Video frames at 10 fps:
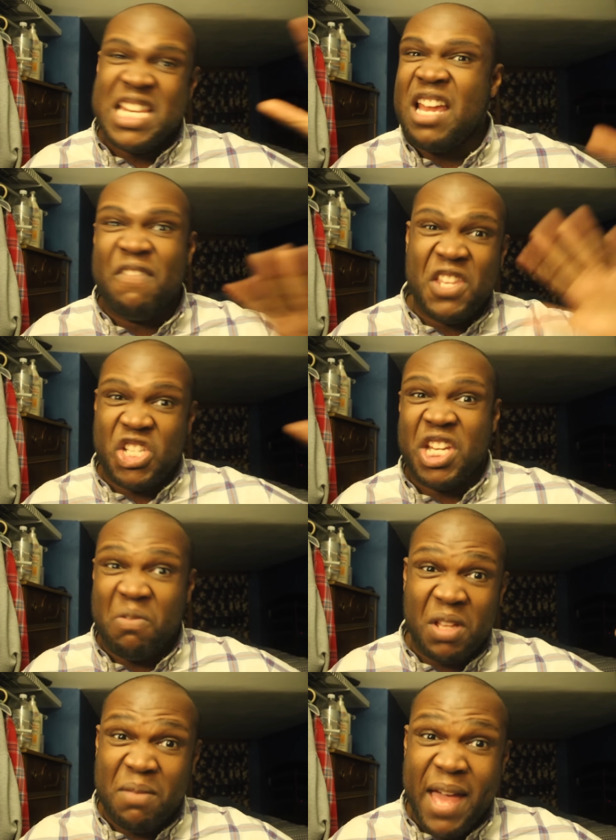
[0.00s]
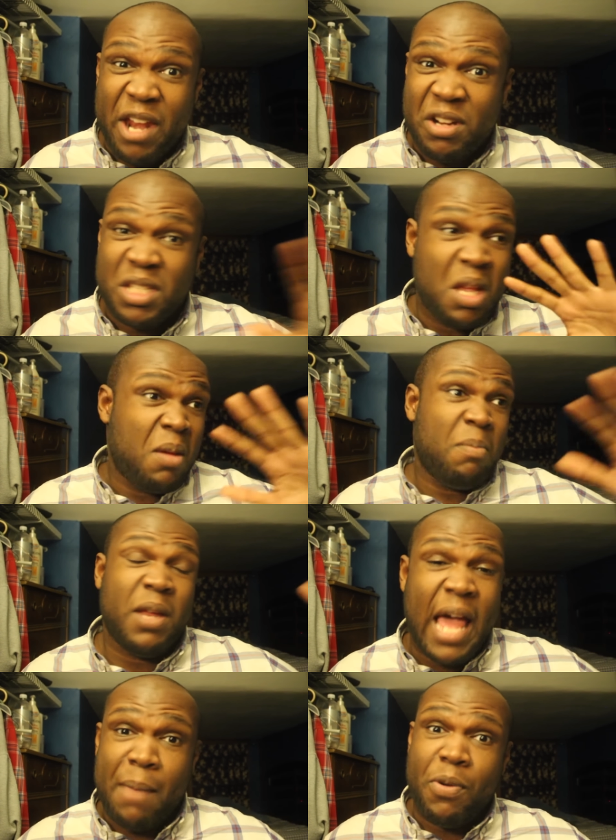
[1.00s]
none of this shit really matters.
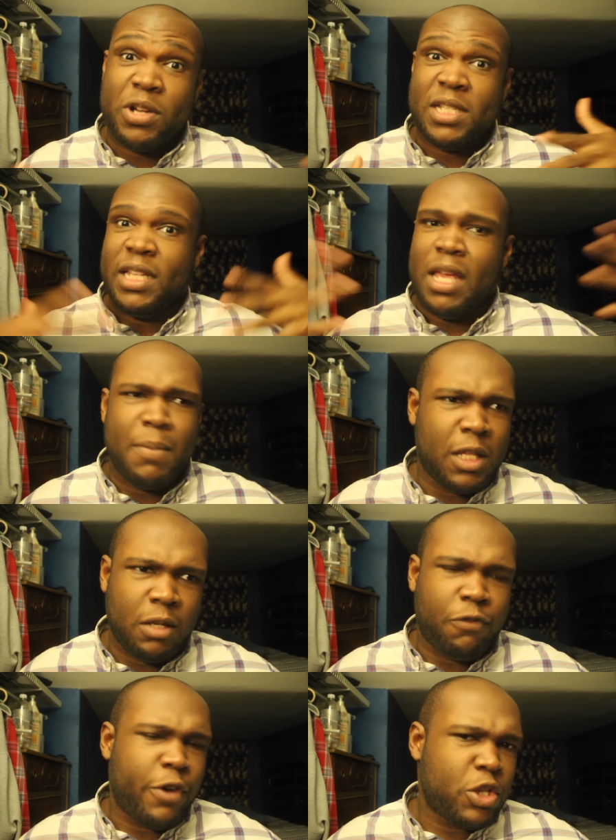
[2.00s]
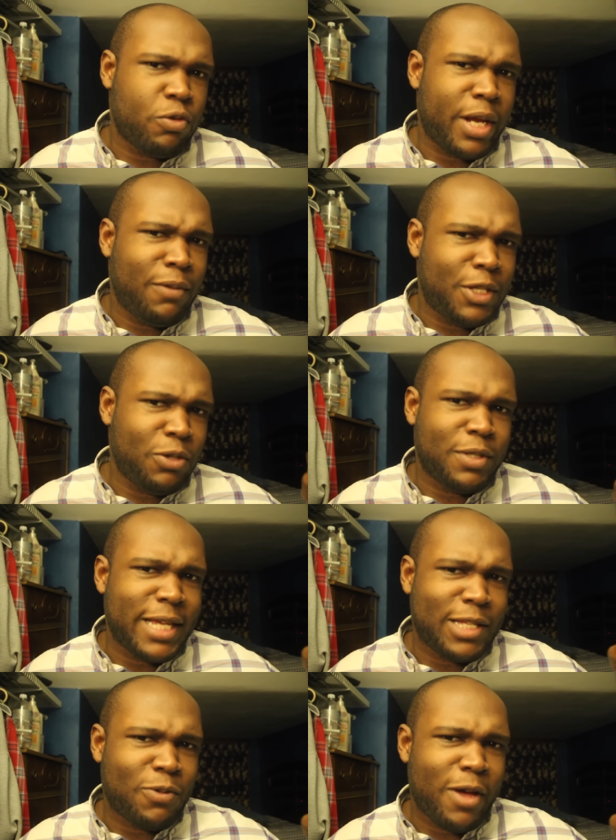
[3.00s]
But I personally am a little frustrated with
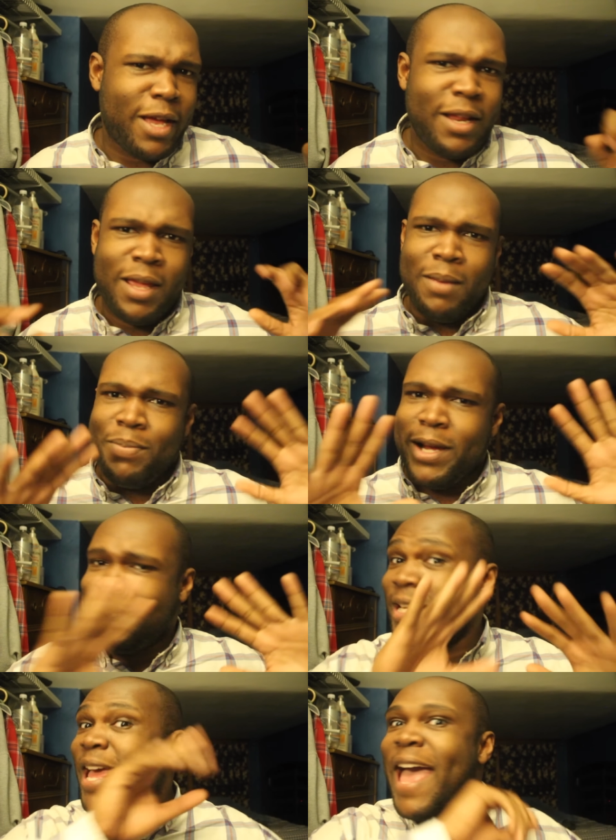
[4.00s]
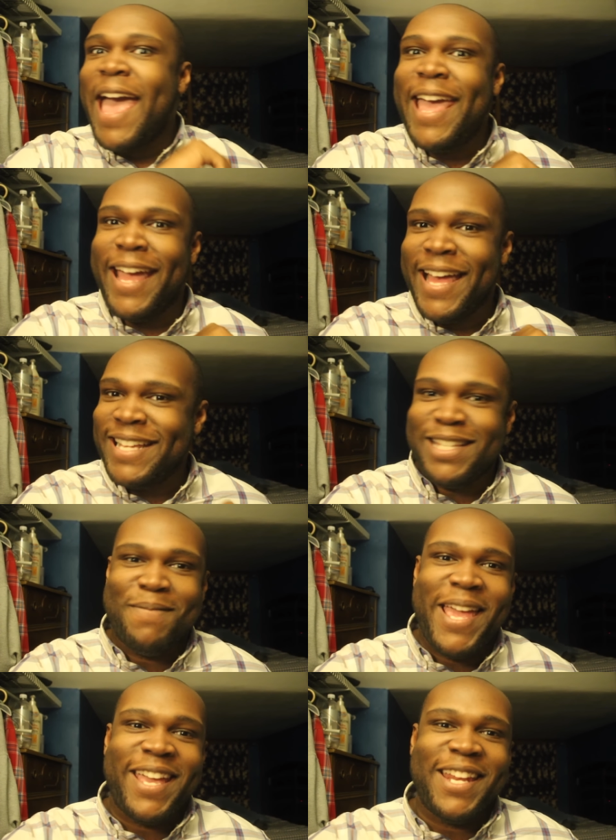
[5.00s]
Suicide Squad. But hey,
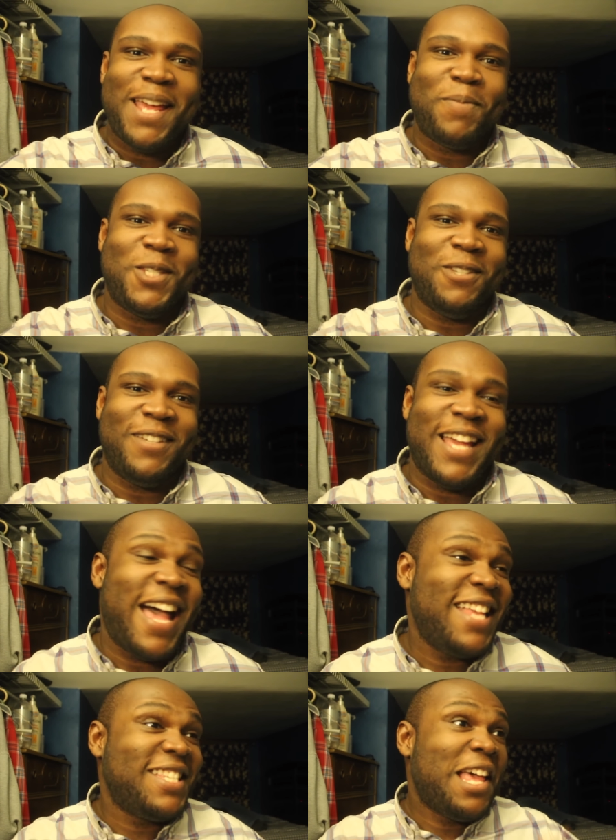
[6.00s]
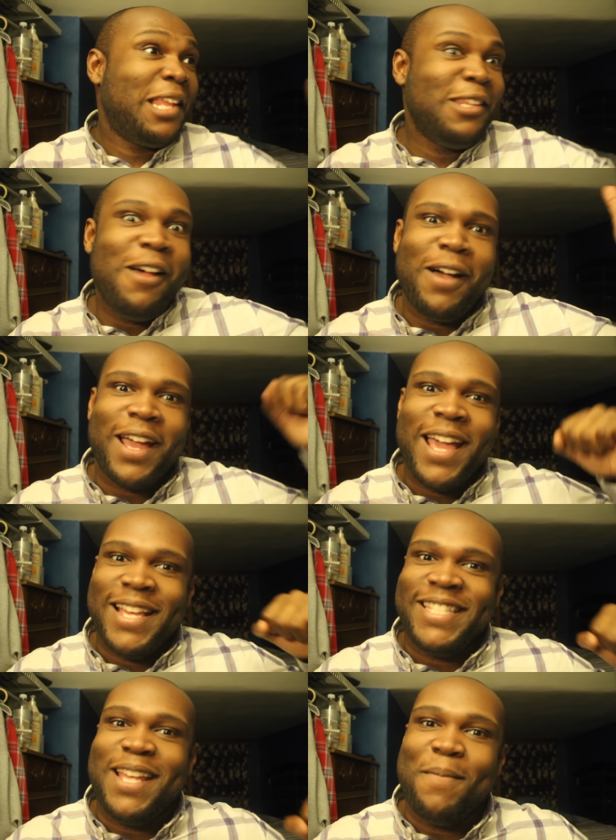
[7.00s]
to make it up to you guys, look,
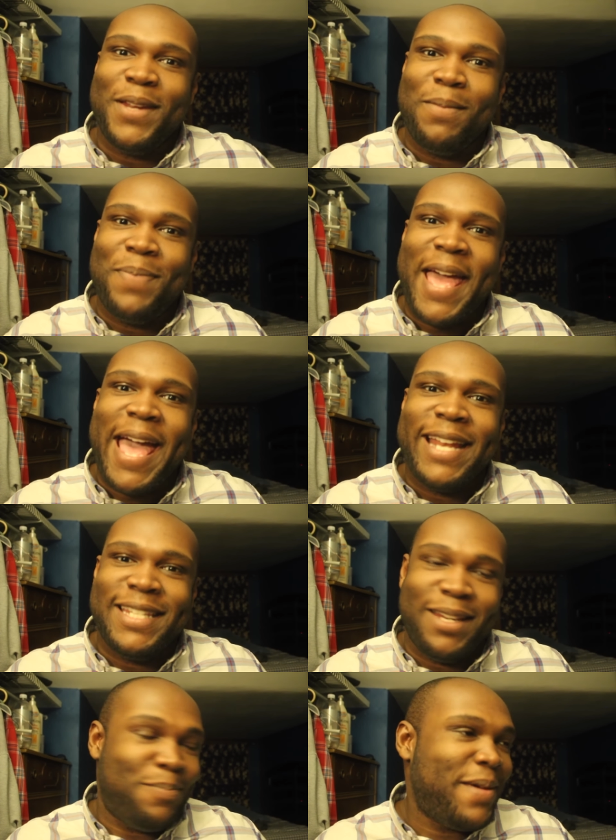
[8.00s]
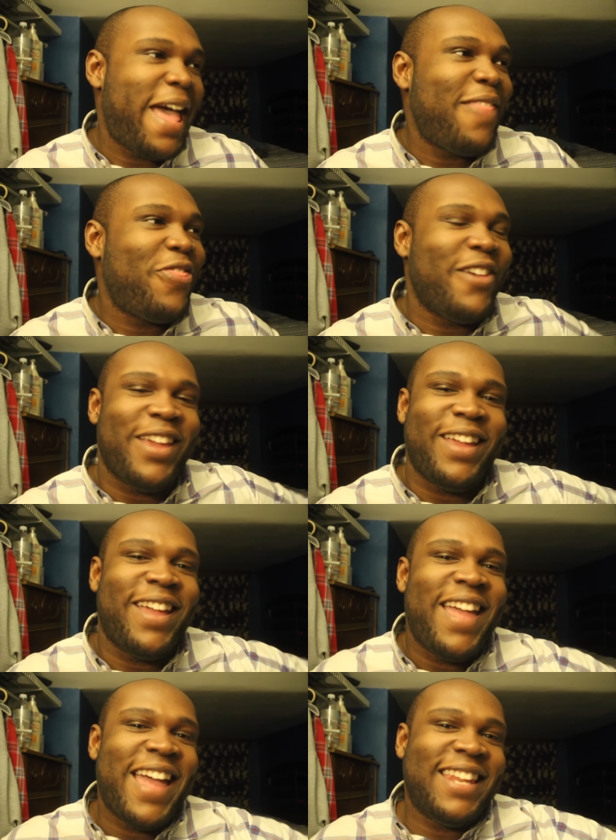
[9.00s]
somebody bad did a bad
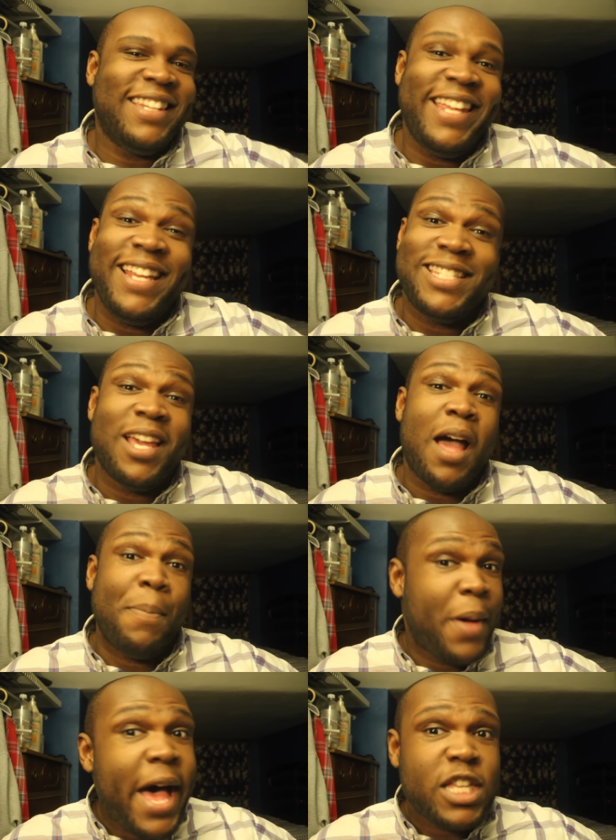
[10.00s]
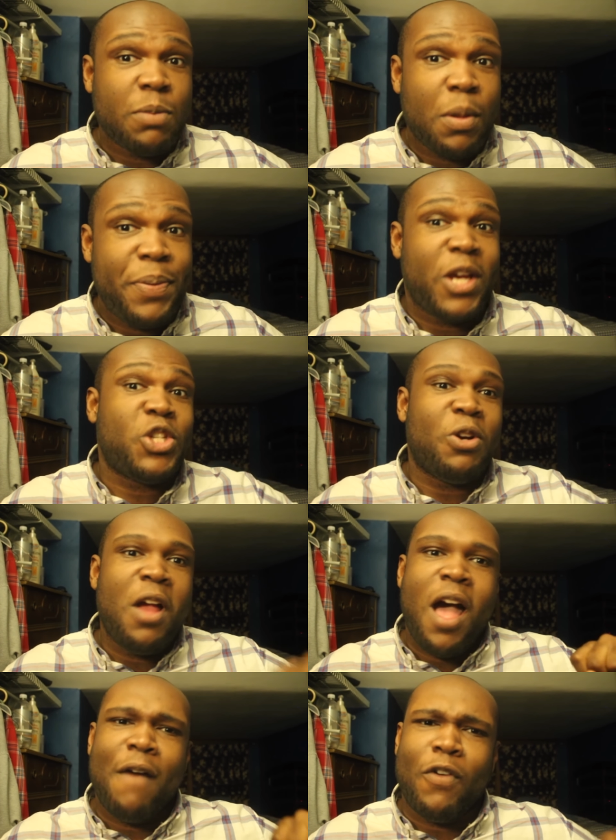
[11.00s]
thing and leaked a possible
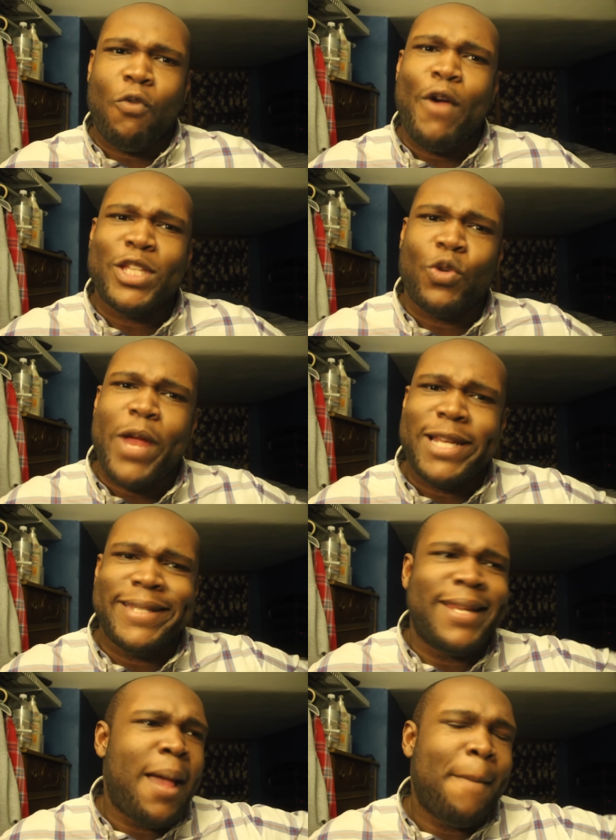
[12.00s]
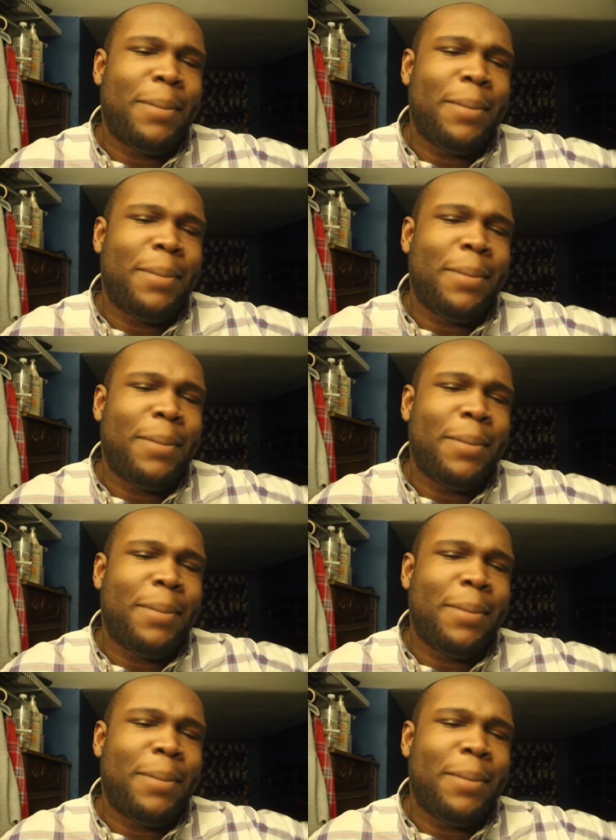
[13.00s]
picture of a resurrected